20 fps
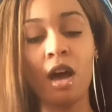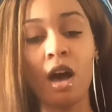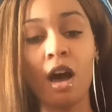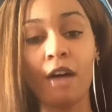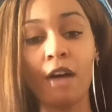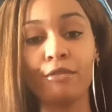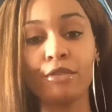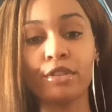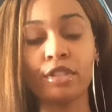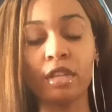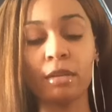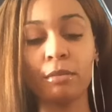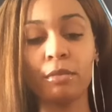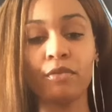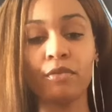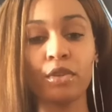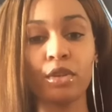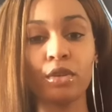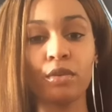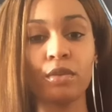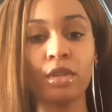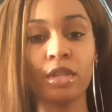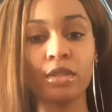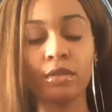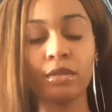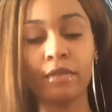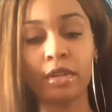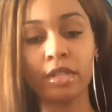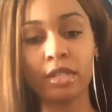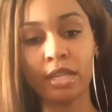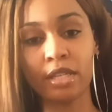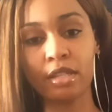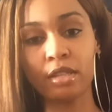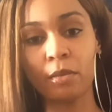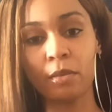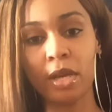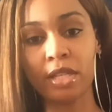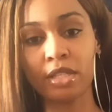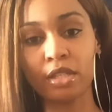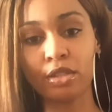Uh, for some of you, this reverse Ace of
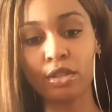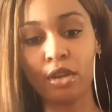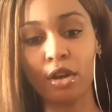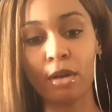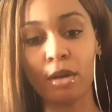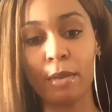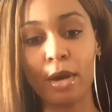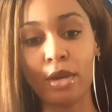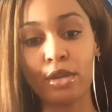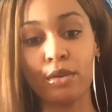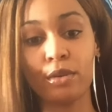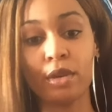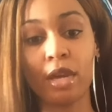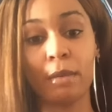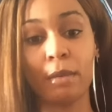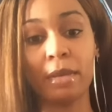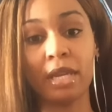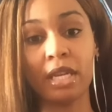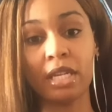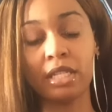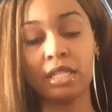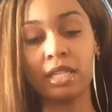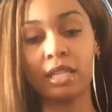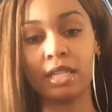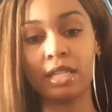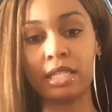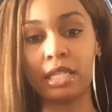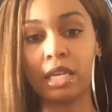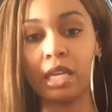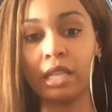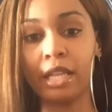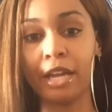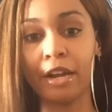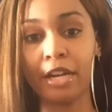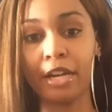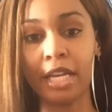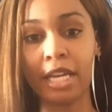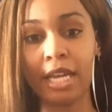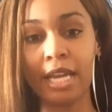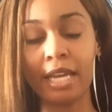Wands can talk about you coming into this
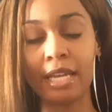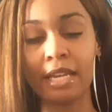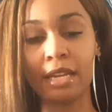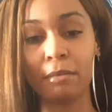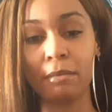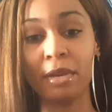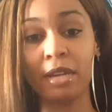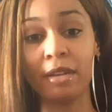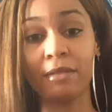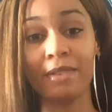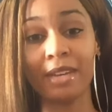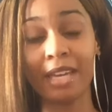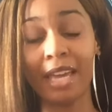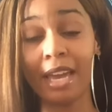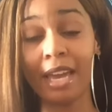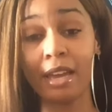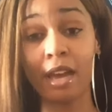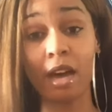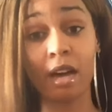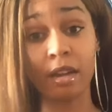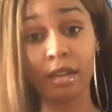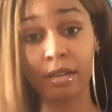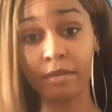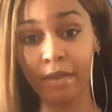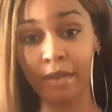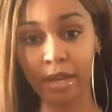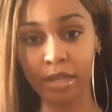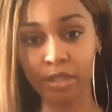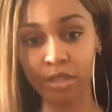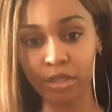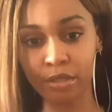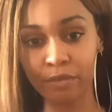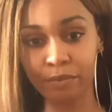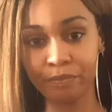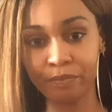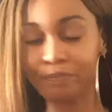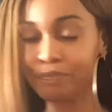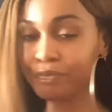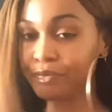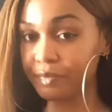clarity in a bit of a chaotic fashion
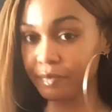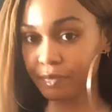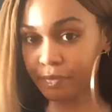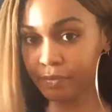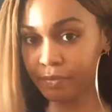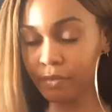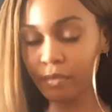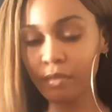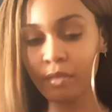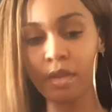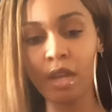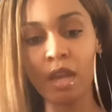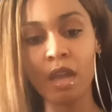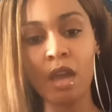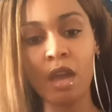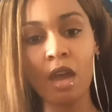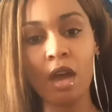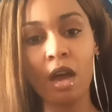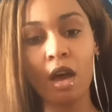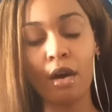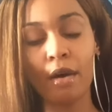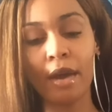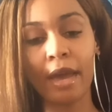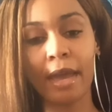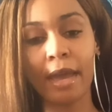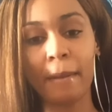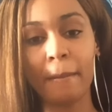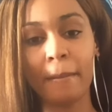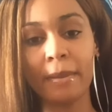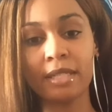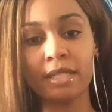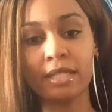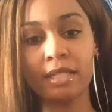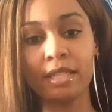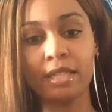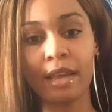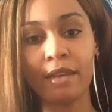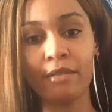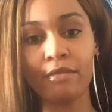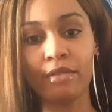okay but
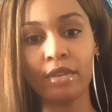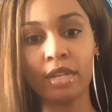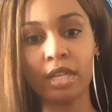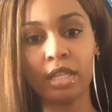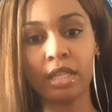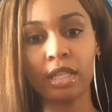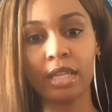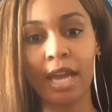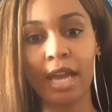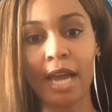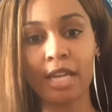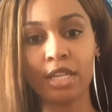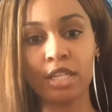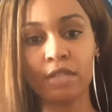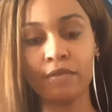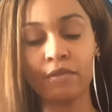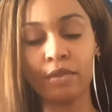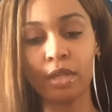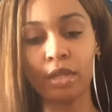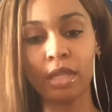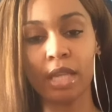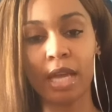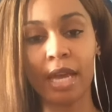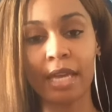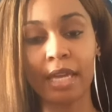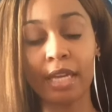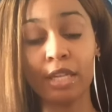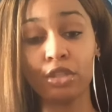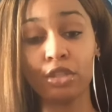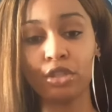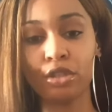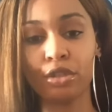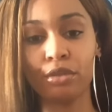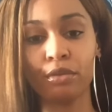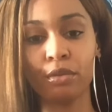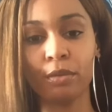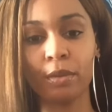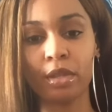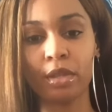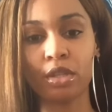definitely i just feel like in
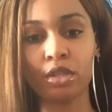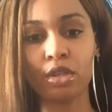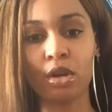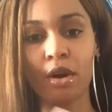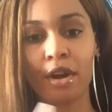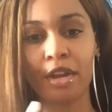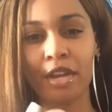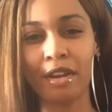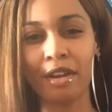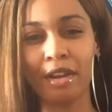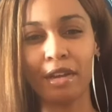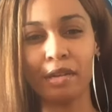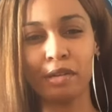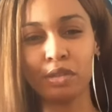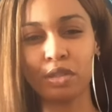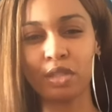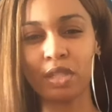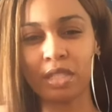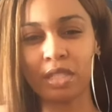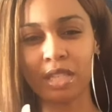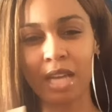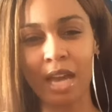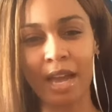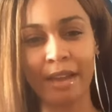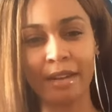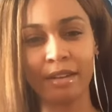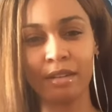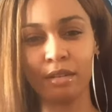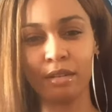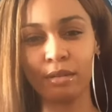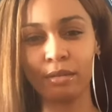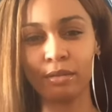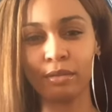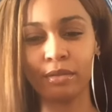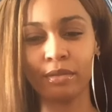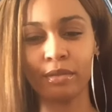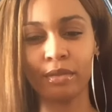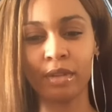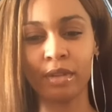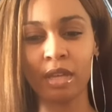general with this card your energy is kind of
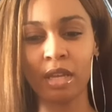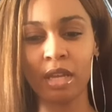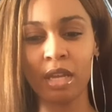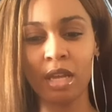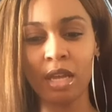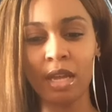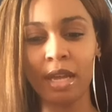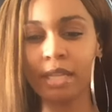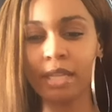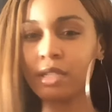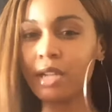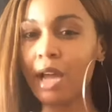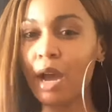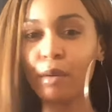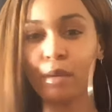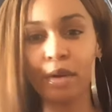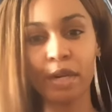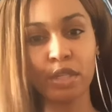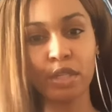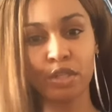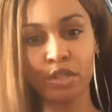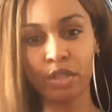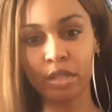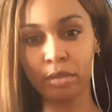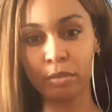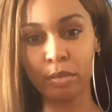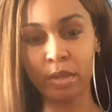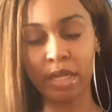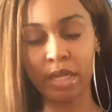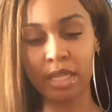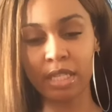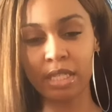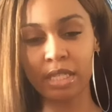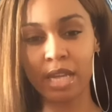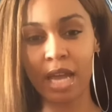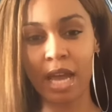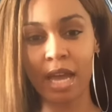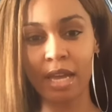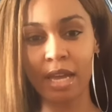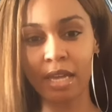it's not where it should be it's
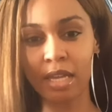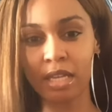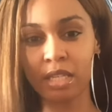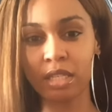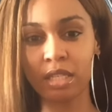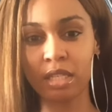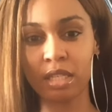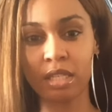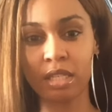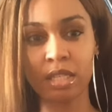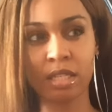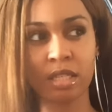not